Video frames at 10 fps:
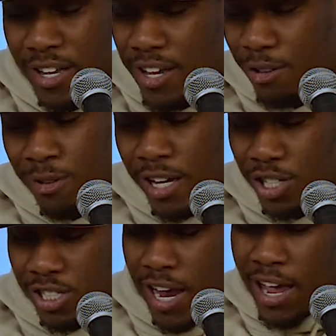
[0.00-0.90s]
You like
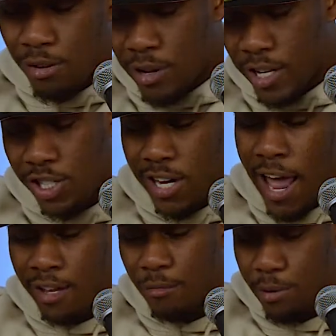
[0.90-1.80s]
Shaq
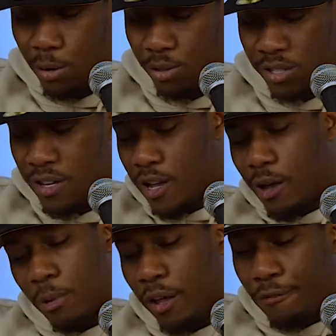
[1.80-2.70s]
in the post.
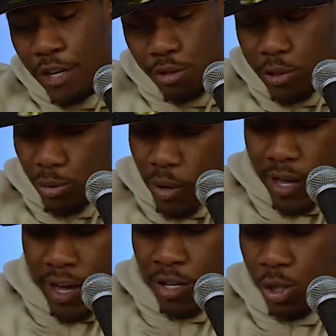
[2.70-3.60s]
But he finished with
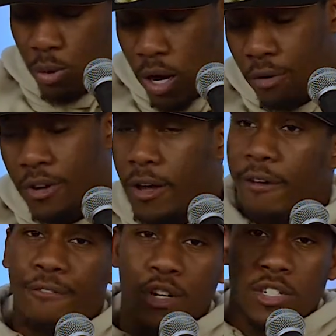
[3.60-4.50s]
28 and 12,
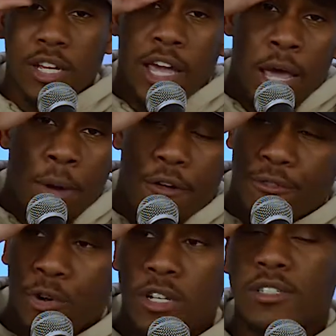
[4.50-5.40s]
finished the game out
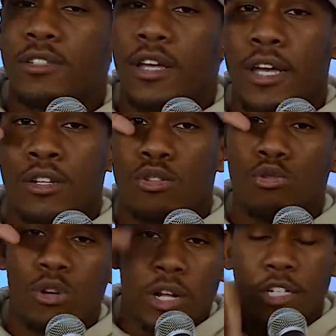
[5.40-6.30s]
for us, hitting 2
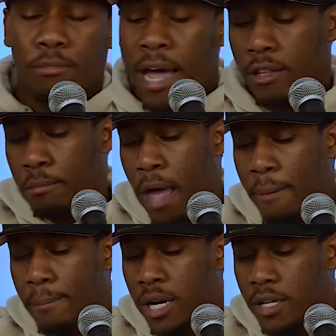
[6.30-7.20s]
clutch back-to-back
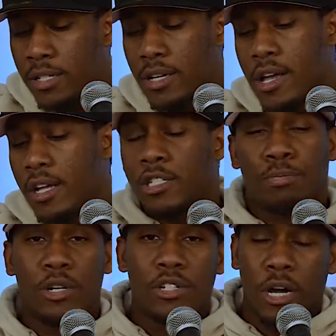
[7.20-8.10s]
buckets to
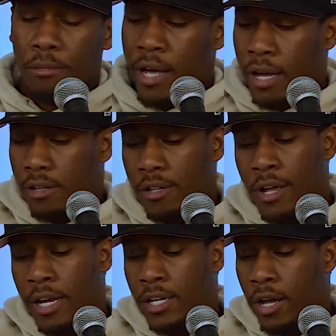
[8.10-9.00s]
put us up
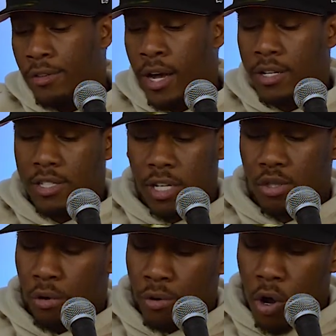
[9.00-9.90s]
98-96
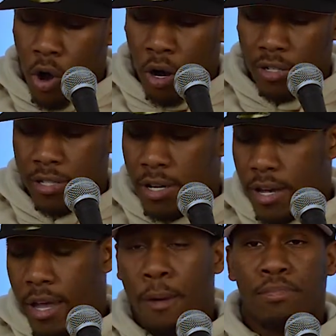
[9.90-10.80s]
over the Hawks,
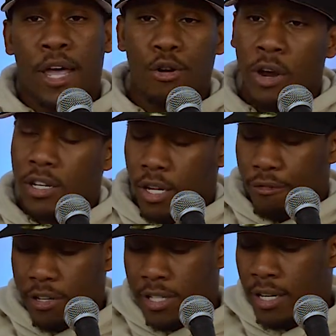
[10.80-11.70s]
and played great
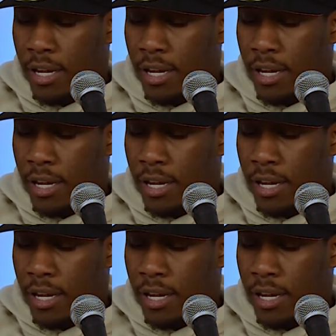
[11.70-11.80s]
defense at the